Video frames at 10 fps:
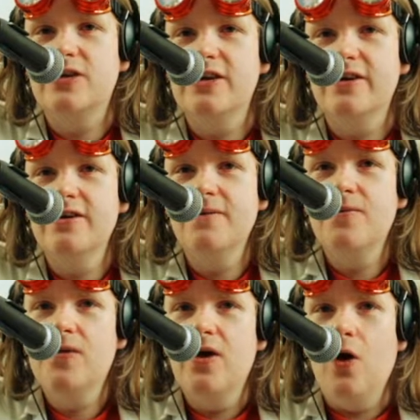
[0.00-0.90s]
here,
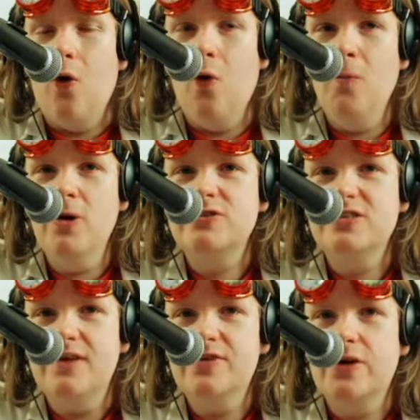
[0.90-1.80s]
almost
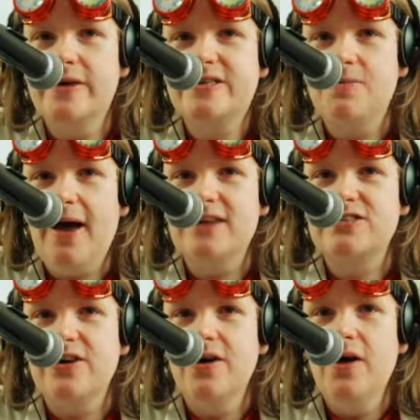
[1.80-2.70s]
never going to matter,